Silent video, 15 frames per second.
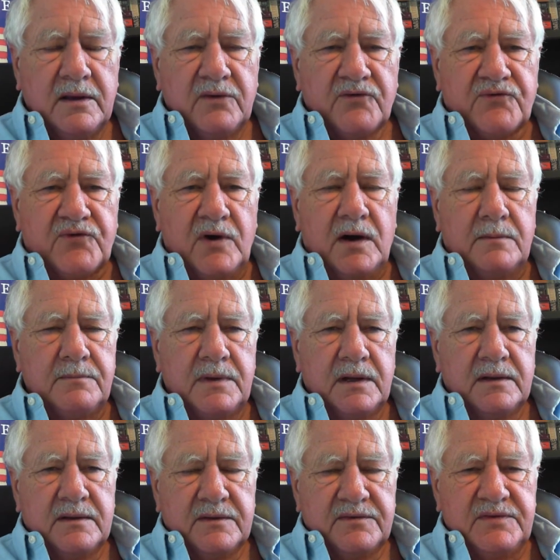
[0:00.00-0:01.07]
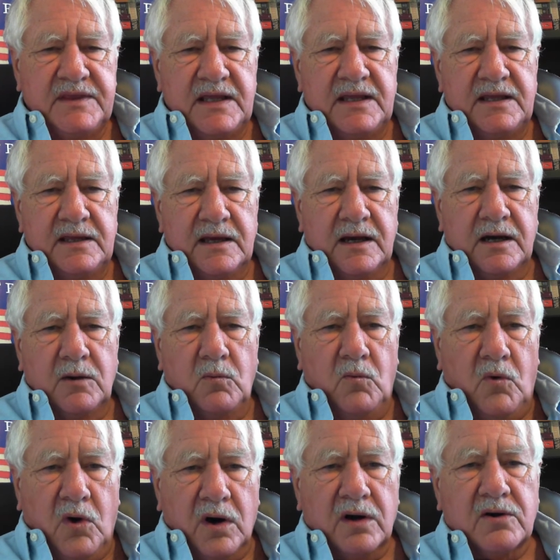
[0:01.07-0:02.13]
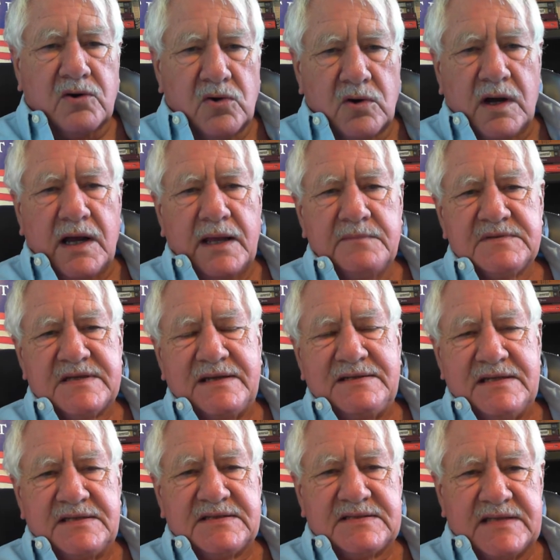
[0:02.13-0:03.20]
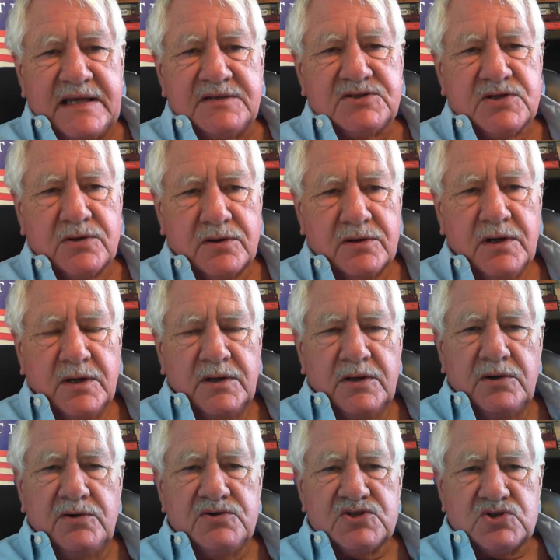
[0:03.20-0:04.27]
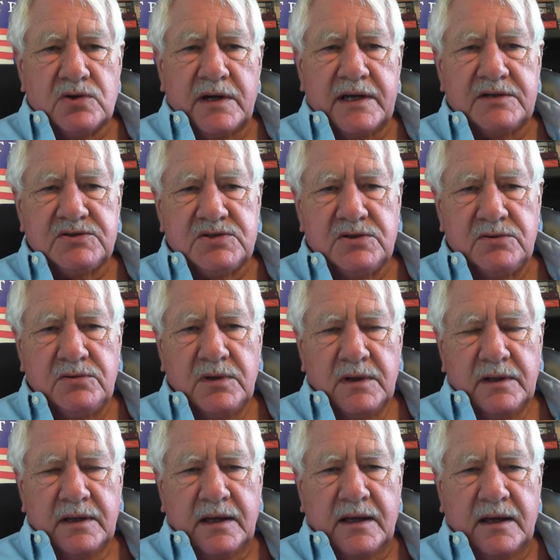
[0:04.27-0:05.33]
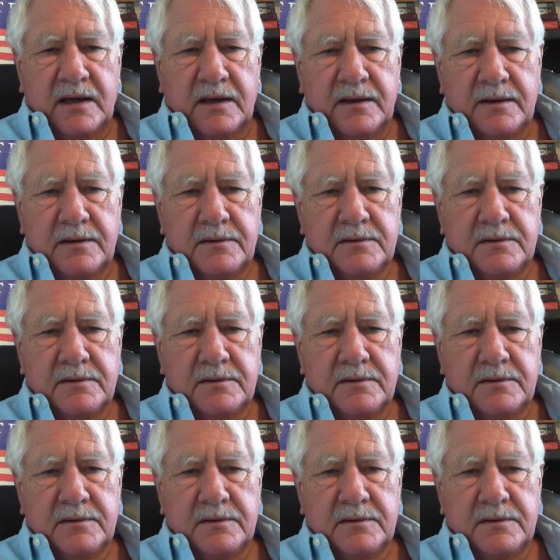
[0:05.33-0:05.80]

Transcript: from the uh, war crimes, a dissenter who's trying to uh,